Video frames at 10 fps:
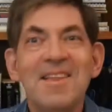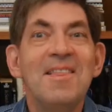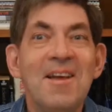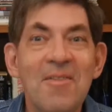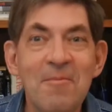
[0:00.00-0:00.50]

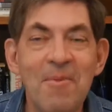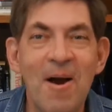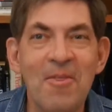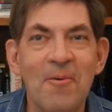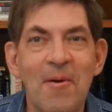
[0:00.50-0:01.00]
another,
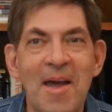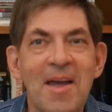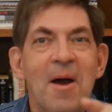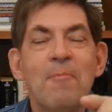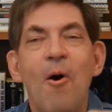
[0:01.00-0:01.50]
by the
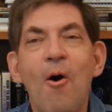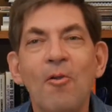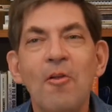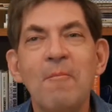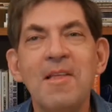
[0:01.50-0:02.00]
way,
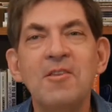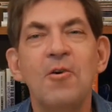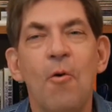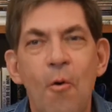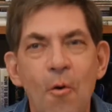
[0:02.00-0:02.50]
Parliament
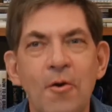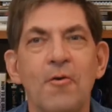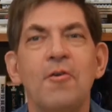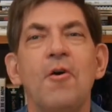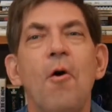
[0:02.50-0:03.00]

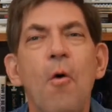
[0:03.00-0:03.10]
ordered